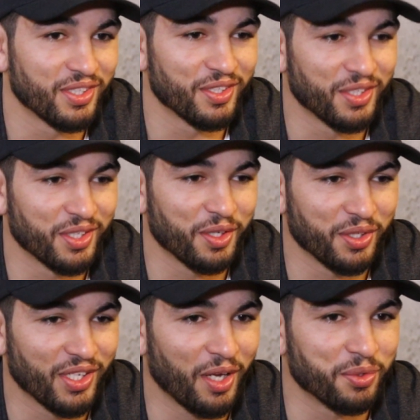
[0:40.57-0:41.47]

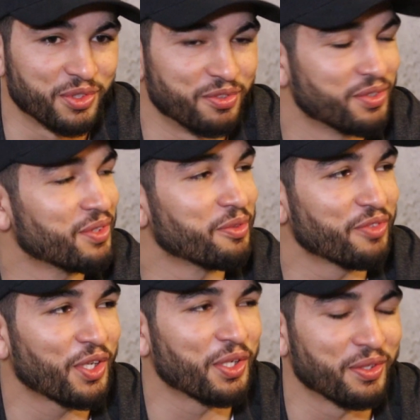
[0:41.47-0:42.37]
it was
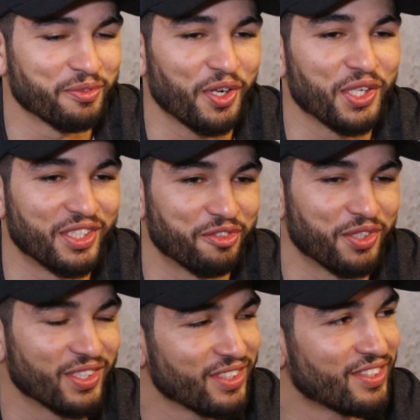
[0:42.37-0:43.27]
very, very different.